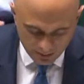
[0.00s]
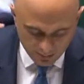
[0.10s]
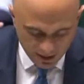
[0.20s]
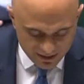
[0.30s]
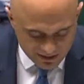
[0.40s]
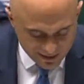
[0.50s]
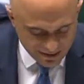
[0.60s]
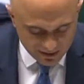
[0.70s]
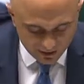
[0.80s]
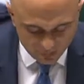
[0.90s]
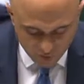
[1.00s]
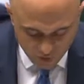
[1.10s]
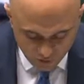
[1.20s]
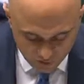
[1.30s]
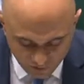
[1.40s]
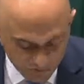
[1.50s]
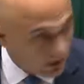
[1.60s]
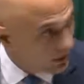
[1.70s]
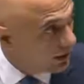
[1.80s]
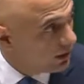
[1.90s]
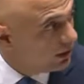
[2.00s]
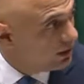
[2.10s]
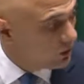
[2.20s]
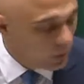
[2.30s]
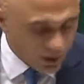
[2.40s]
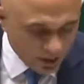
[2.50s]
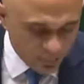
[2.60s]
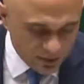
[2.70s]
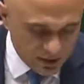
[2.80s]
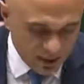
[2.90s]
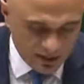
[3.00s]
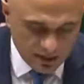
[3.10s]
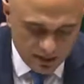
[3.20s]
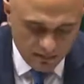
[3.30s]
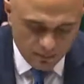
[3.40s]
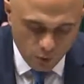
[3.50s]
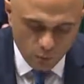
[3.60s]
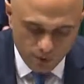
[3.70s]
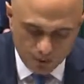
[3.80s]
and by extending this programme further, we can protect even more